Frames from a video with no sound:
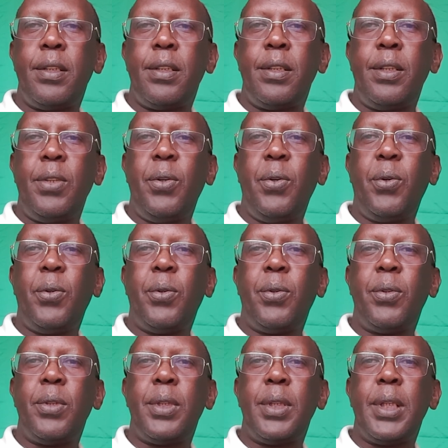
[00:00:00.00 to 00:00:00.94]

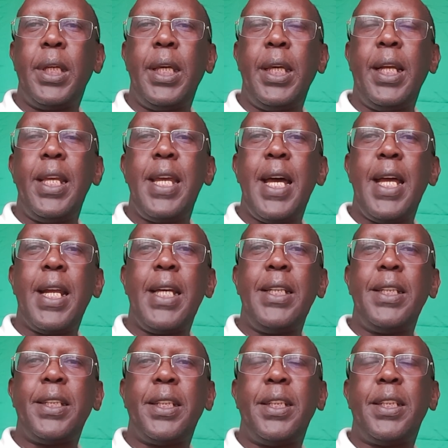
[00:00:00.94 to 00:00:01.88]
He
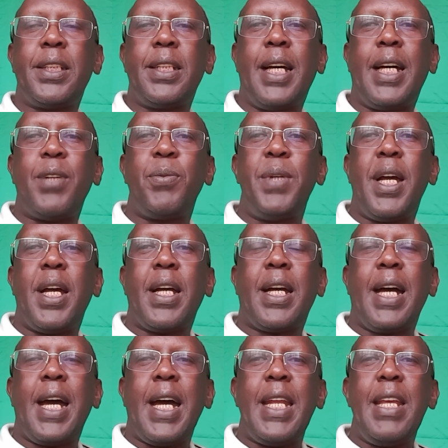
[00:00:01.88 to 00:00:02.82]
realizes that we are
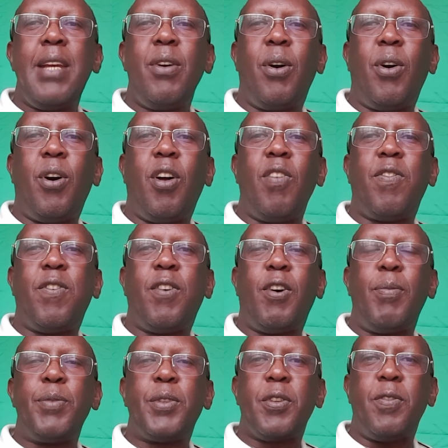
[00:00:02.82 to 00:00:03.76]
carrying all
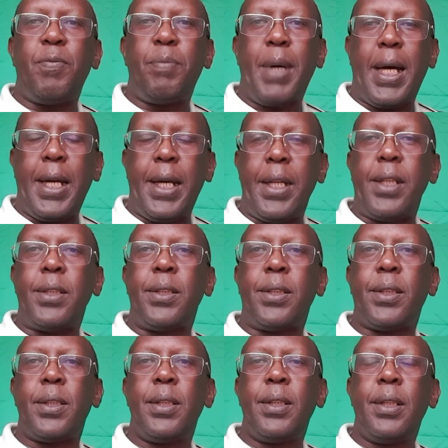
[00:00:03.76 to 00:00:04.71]
forms of
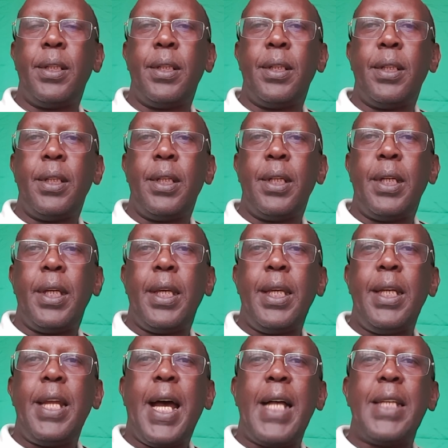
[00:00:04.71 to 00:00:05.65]
burdens.
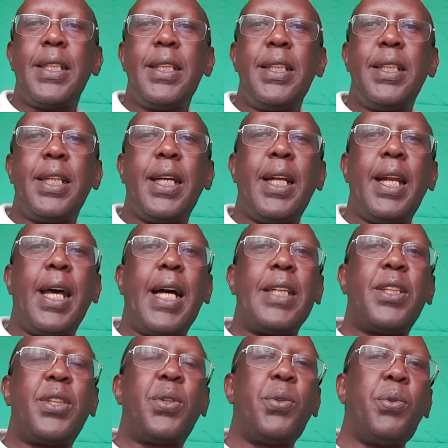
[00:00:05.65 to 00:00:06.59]
He doesn't tell
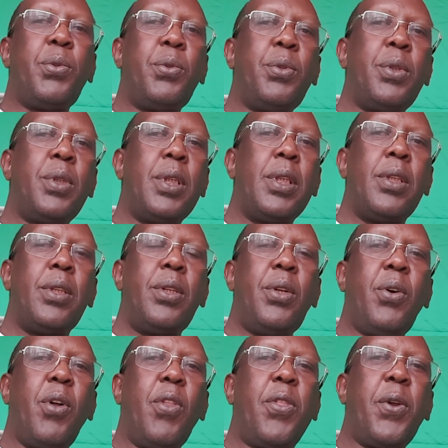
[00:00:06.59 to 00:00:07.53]
us to,
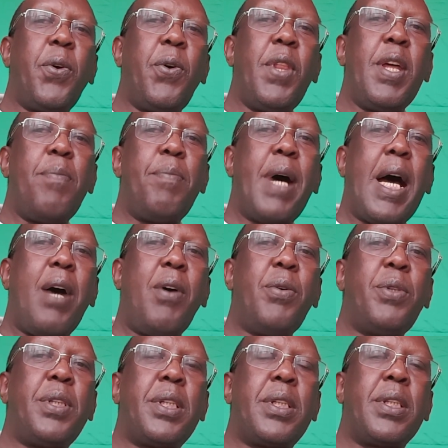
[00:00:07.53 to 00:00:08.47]
throw them
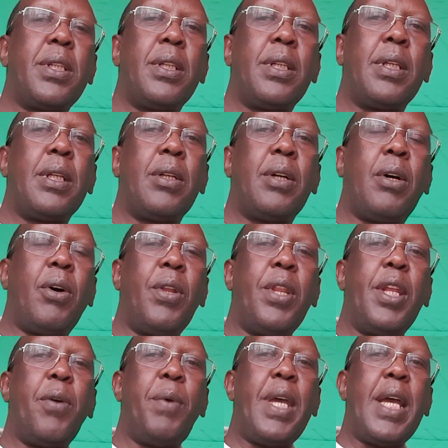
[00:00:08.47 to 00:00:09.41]
out on
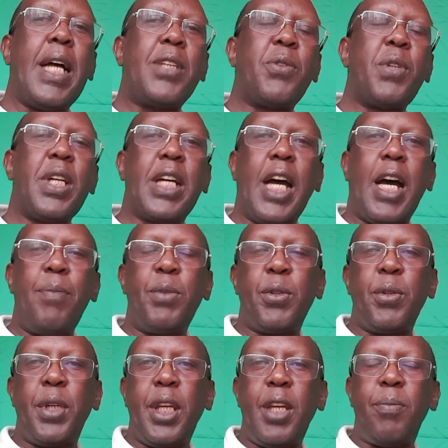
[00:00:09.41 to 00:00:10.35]
the way as we come
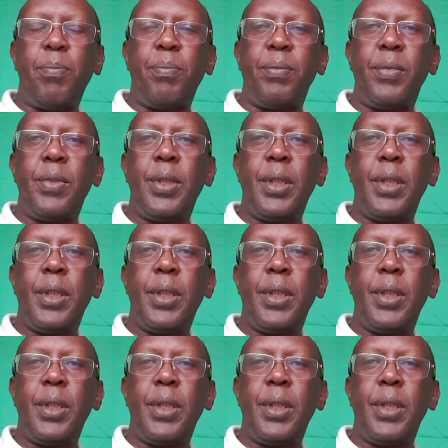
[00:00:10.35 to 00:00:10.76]
to him.